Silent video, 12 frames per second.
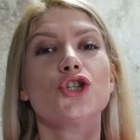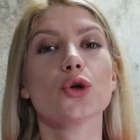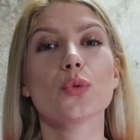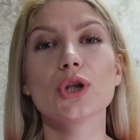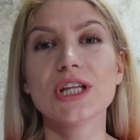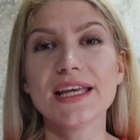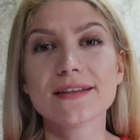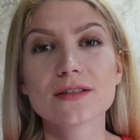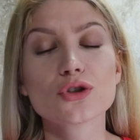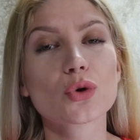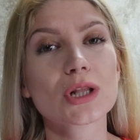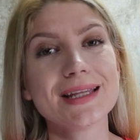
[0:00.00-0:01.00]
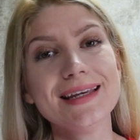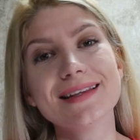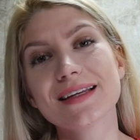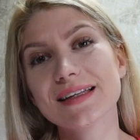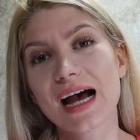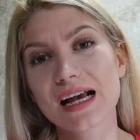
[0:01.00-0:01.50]
You will need to clean
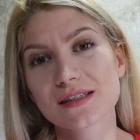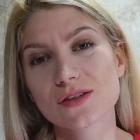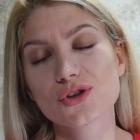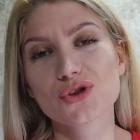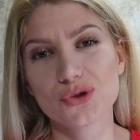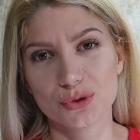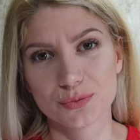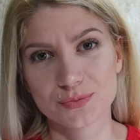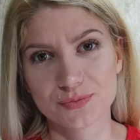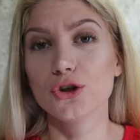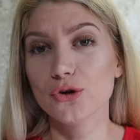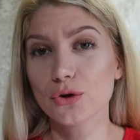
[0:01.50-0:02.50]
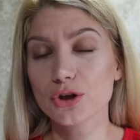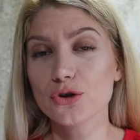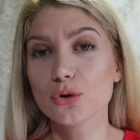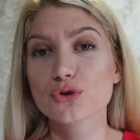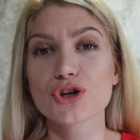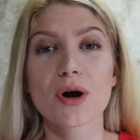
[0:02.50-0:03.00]
the dust too. You can
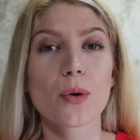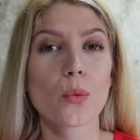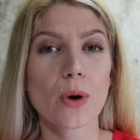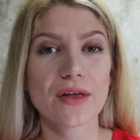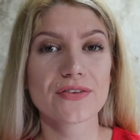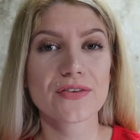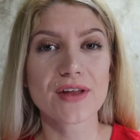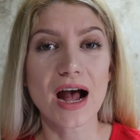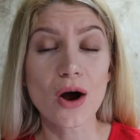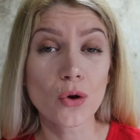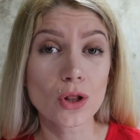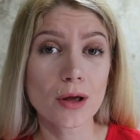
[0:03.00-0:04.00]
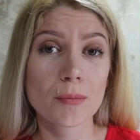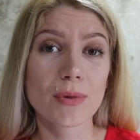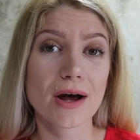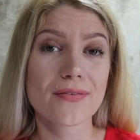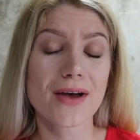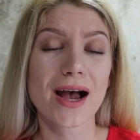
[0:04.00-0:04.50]
use a wet towel,
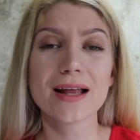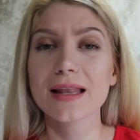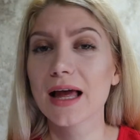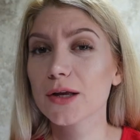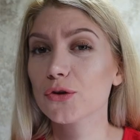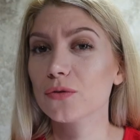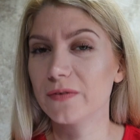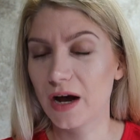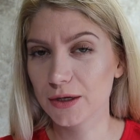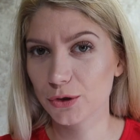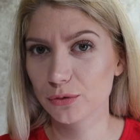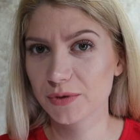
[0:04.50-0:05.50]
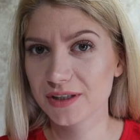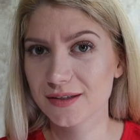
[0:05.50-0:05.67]
but I like to vacuum